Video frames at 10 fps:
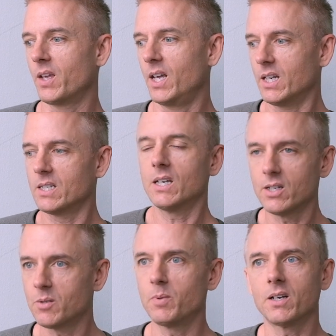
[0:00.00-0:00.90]
it
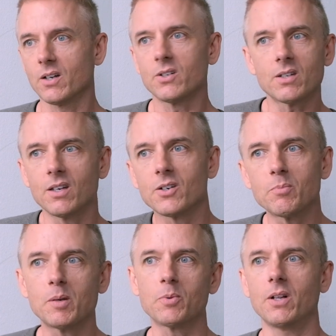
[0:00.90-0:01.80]
exists because there's
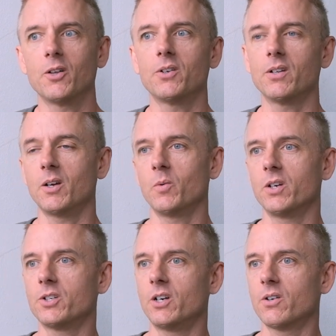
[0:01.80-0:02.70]
people out there that want to
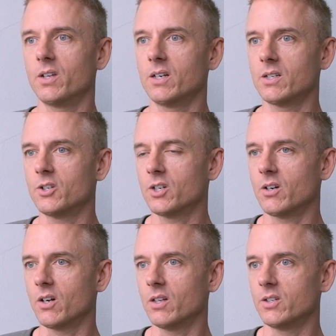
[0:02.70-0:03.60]
share things and share
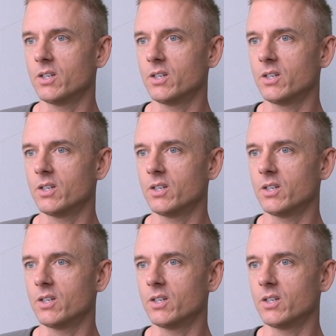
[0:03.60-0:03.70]
knowledge,